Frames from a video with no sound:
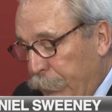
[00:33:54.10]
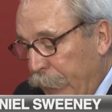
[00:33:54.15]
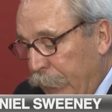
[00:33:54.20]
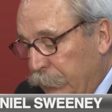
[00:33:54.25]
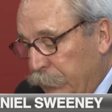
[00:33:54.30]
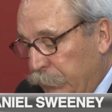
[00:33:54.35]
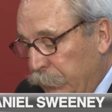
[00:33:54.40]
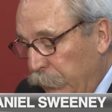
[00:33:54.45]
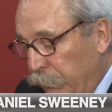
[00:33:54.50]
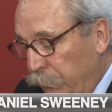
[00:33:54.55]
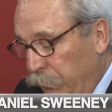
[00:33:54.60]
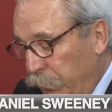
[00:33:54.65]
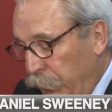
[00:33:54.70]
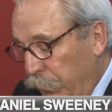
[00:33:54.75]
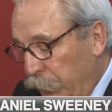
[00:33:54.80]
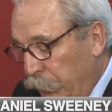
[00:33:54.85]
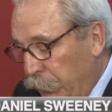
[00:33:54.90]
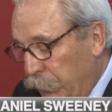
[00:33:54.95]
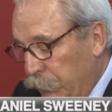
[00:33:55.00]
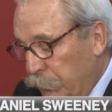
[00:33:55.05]
past several
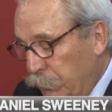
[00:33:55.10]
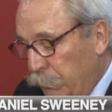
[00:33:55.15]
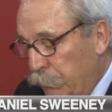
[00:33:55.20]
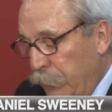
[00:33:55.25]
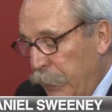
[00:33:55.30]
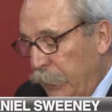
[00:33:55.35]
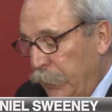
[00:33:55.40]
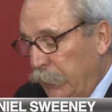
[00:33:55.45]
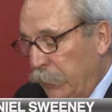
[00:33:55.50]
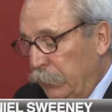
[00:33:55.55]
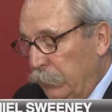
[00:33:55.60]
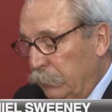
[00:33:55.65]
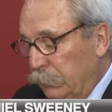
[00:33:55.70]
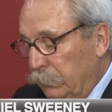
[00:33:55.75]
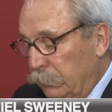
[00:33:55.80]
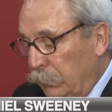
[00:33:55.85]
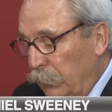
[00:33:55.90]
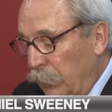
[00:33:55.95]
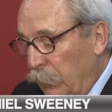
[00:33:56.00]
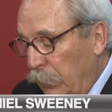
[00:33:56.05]
years, many
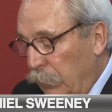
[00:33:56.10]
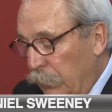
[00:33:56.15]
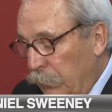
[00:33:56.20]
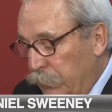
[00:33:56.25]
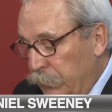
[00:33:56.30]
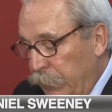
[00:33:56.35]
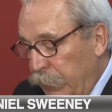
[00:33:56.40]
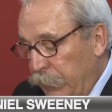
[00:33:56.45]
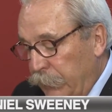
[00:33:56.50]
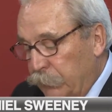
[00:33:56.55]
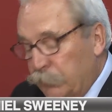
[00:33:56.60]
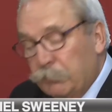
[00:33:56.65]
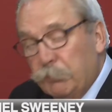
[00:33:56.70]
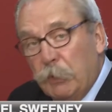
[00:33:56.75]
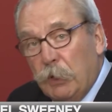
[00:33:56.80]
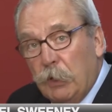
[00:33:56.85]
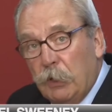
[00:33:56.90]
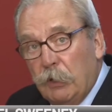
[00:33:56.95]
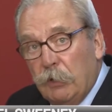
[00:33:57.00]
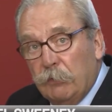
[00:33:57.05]
large and
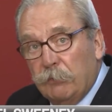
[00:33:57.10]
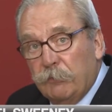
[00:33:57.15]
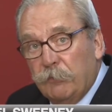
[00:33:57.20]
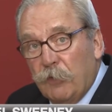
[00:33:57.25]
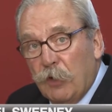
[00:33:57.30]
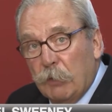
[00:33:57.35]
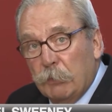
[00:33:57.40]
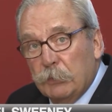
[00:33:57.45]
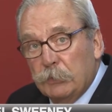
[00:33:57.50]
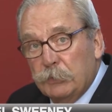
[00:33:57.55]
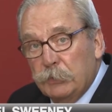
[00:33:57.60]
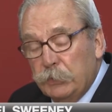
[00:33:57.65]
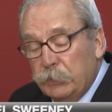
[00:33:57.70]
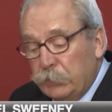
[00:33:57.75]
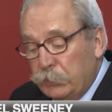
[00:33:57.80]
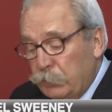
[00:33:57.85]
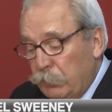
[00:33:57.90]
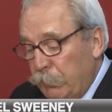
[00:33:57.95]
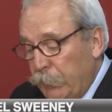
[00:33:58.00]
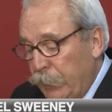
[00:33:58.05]
small
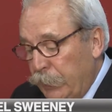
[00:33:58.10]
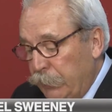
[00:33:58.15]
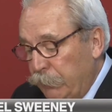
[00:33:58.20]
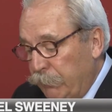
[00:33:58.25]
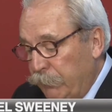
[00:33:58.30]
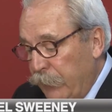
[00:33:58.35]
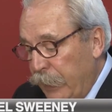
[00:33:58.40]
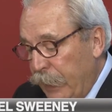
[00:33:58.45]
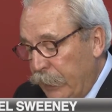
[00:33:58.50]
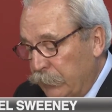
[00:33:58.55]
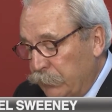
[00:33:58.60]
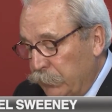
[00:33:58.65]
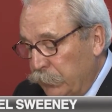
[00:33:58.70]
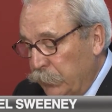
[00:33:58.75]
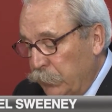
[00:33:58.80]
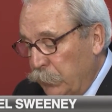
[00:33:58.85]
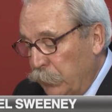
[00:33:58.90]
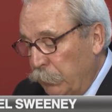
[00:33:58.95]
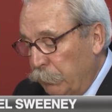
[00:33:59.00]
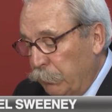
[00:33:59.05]
pharmaceutical
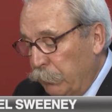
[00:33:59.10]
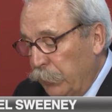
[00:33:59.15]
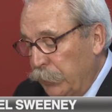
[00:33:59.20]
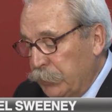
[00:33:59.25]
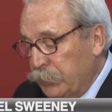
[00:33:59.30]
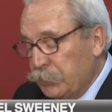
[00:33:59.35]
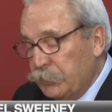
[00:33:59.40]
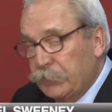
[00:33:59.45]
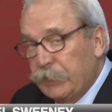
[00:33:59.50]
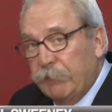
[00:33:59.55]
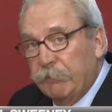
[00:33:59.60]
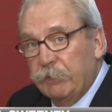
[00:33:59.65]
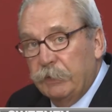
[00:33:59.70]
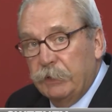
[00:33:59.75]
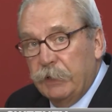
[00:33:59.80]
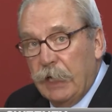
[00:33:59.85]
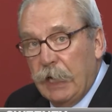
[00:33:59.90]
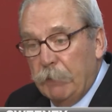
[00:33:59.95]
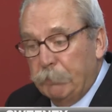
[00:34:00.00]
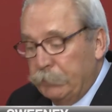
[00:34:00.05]
manufacturing corporations have
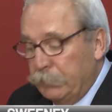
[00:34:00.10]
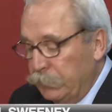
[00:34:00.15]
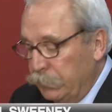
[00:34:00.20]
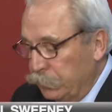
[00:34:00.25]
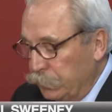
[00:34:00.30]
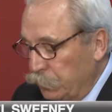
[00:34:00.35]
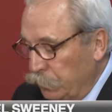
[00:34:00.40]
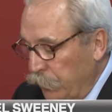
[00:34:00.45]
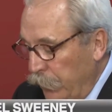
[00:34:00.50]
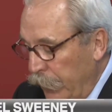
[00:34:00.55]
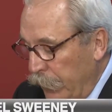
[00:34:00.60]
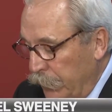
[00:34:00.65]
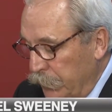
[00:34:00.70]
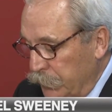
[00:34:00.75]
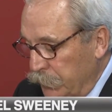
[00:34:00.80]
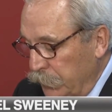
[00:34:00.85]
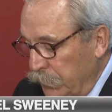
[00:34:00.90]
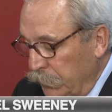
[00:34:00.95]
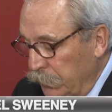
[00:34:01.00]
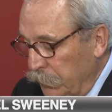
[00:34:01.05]
adopted a
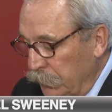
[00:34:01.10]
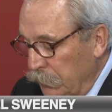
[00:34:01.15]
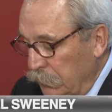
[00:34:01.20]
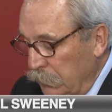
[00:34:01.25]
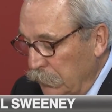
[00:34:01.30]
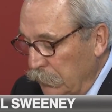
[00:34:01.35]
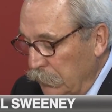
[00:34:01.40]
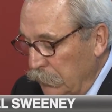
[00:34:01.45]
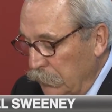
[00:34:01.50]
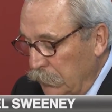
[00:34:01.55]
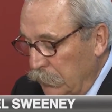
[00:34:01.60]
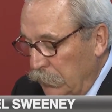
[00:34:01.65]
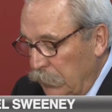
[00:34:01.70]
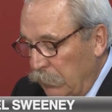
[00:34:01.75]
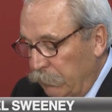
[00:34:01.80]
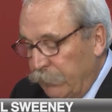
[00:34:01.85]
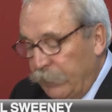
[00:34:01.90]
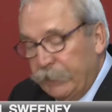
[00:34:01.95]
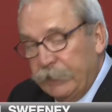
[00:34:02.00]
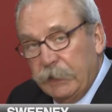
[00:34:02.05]
strategy
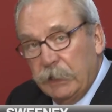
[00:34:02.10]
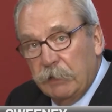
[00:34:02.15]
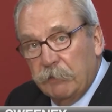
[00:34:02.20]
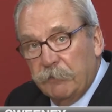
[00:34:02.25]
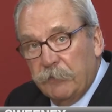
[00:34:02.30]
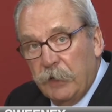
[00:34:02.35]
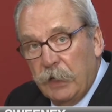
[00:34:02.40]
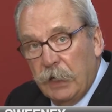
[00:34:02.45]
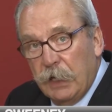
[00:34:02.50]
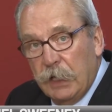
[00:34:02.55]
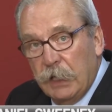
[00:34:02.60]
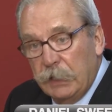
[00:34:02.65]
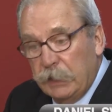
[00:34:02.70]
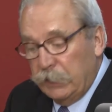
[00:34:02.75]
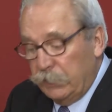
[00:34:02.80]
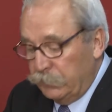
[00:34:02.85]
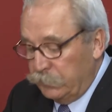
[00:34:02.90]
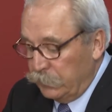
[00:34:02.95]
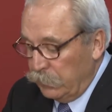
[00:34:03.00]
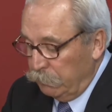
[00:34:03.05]
of
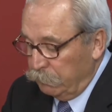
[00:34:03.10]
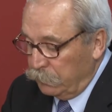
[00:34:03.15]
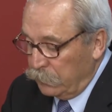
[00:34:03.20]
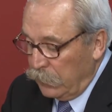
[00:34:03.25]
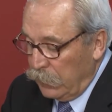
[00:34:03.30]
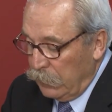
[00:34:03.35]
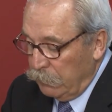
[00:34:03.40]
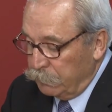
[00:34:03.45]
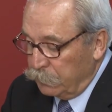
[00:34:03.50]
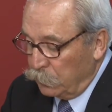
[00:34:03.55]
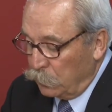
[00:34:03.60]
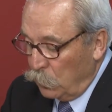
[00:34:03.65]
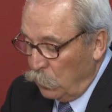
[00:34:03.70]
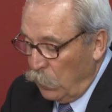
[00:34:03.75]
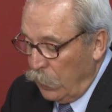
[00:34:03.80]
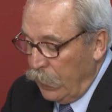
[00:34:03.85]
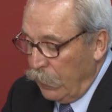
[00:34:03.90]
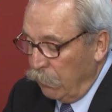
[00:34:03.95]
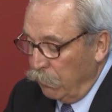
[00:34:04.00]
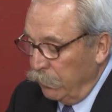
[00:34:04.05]
identifying and sometimes
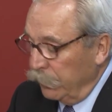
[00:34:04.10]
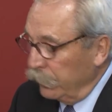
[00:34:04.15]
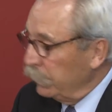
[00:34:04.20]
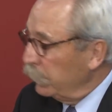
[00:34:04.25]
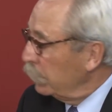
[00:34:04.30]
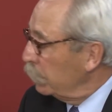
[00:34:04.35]
acquiring